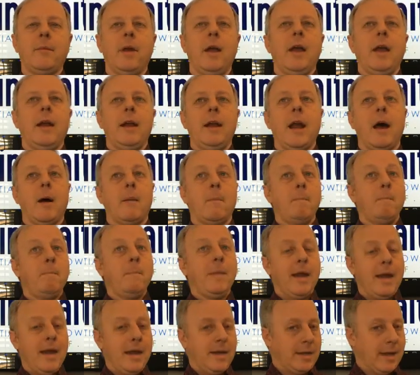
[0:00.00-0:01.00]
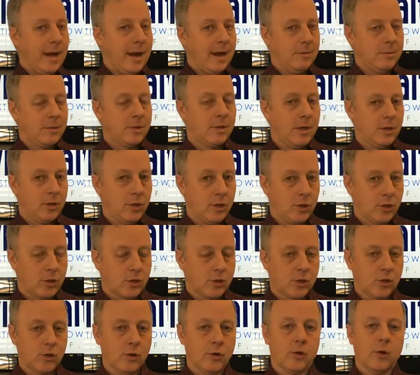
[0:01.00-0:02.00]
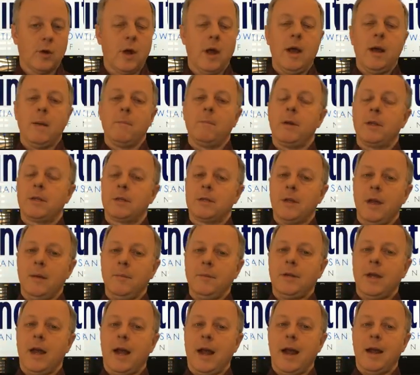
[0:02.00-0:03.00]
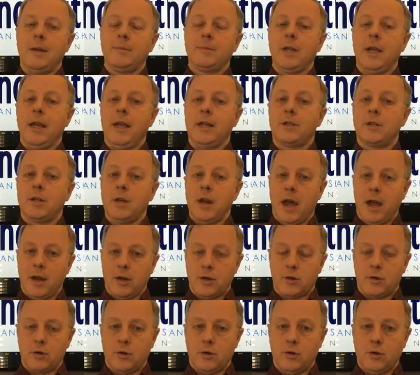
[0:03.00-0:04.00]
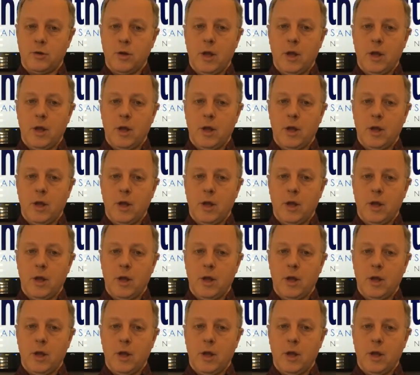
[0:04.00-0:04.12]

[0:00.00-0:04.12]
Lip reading: Now, many times this is true, but sometimes it's not true.